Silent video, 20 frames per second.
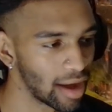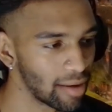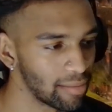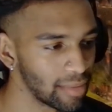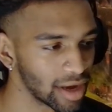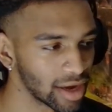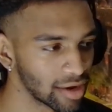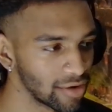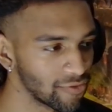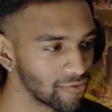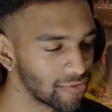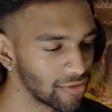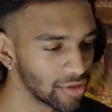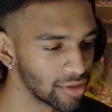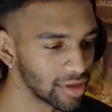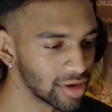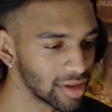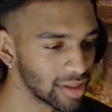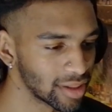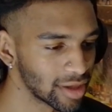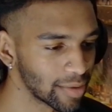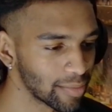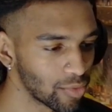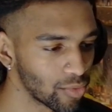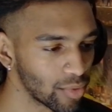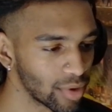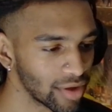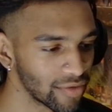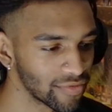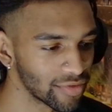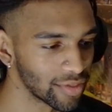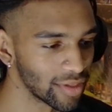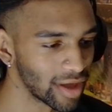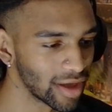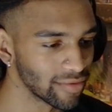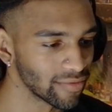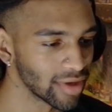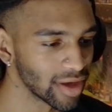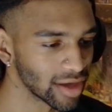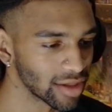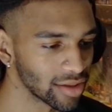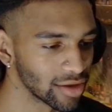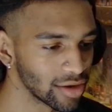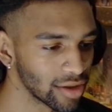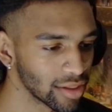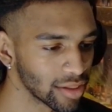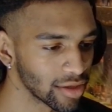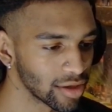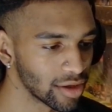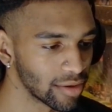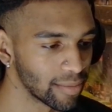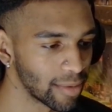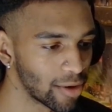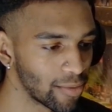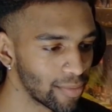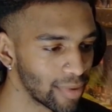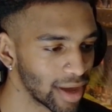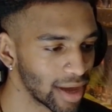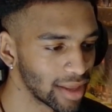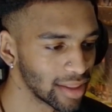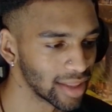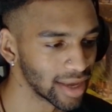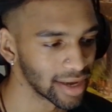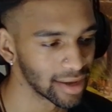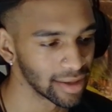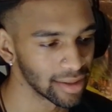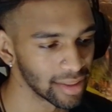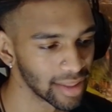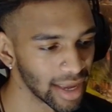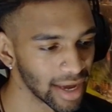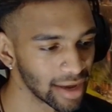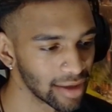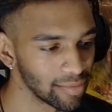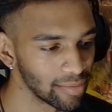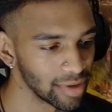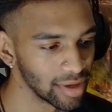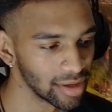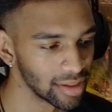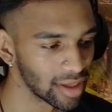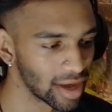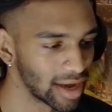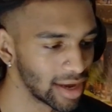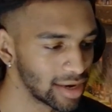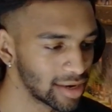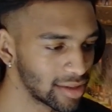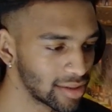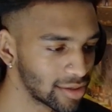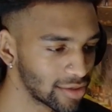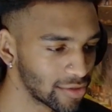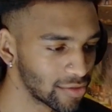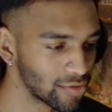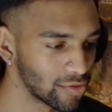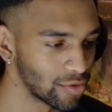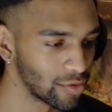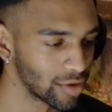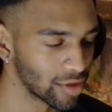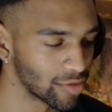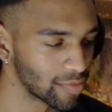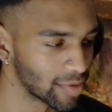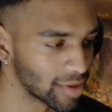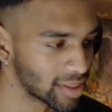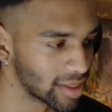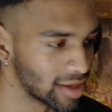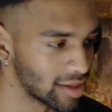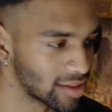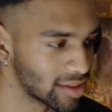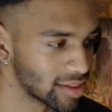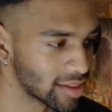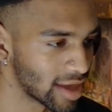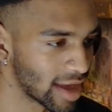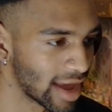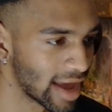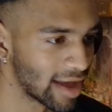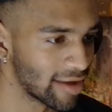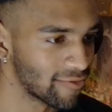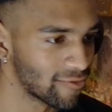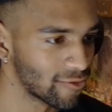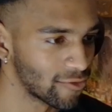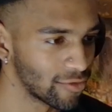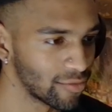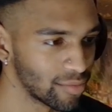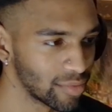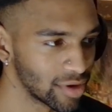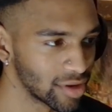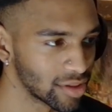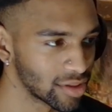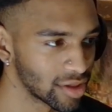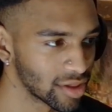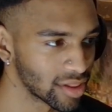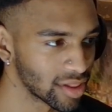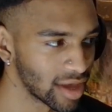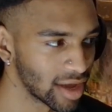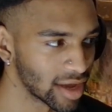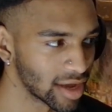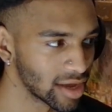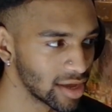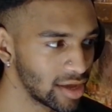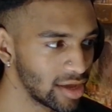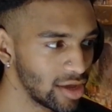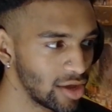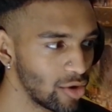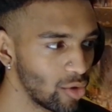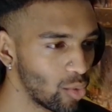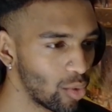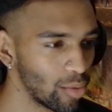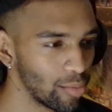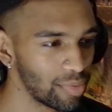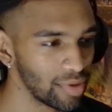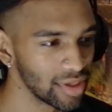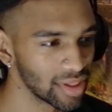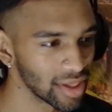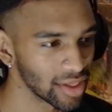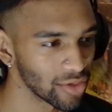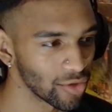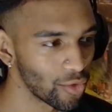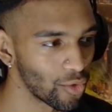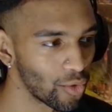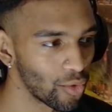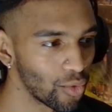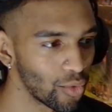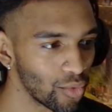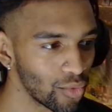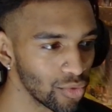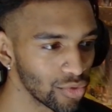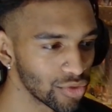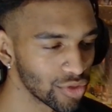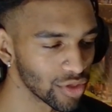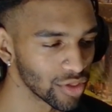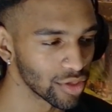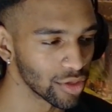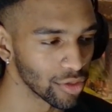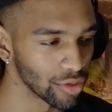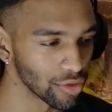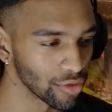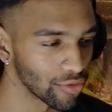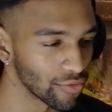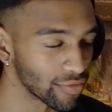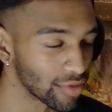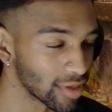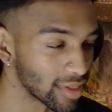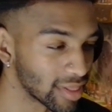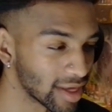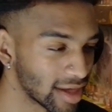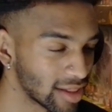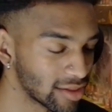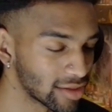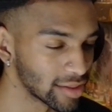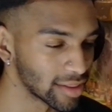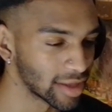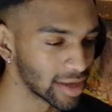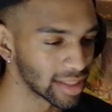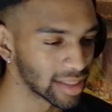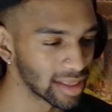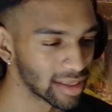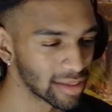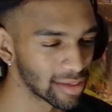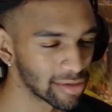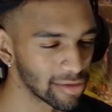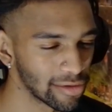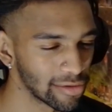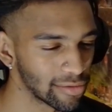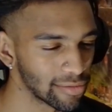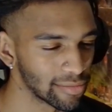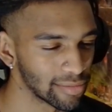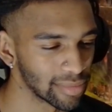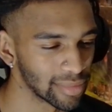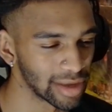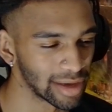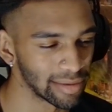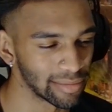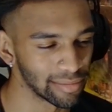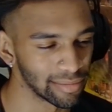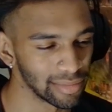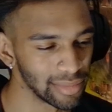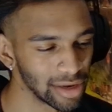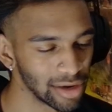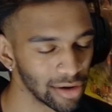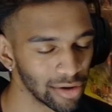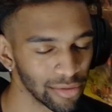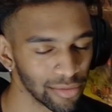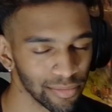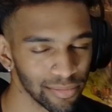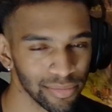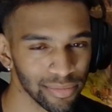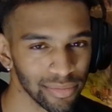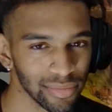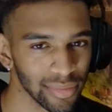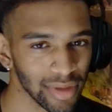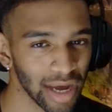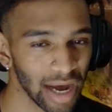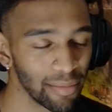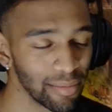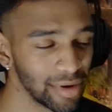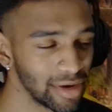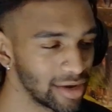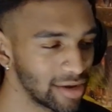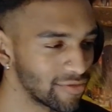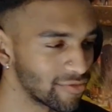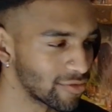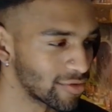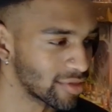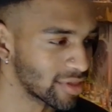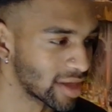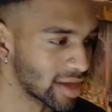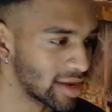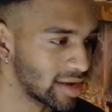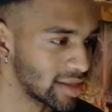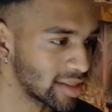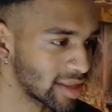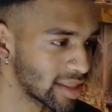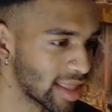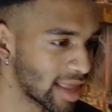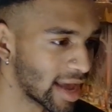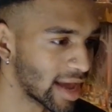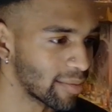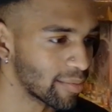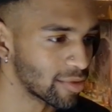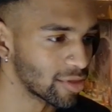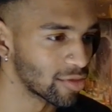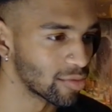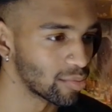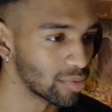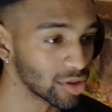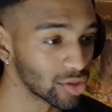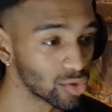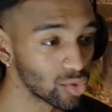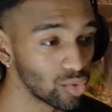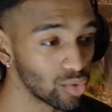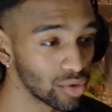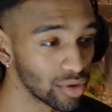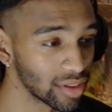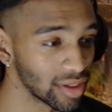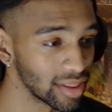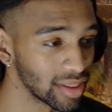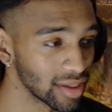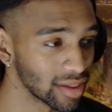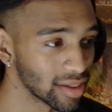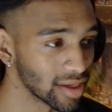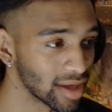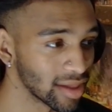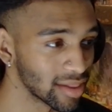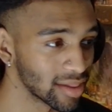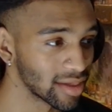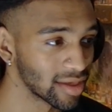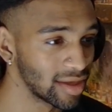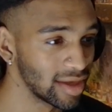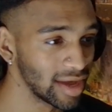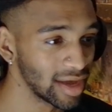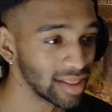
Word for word: I'm not gonna feel any type of way if the live action doesn't come out bad. That could be tied into the low expectations I have for it, but it's just like One Piece as a whole just deserves attention like this. So you know. I'm indifferent to anything that happens, but it's cool to see the sets.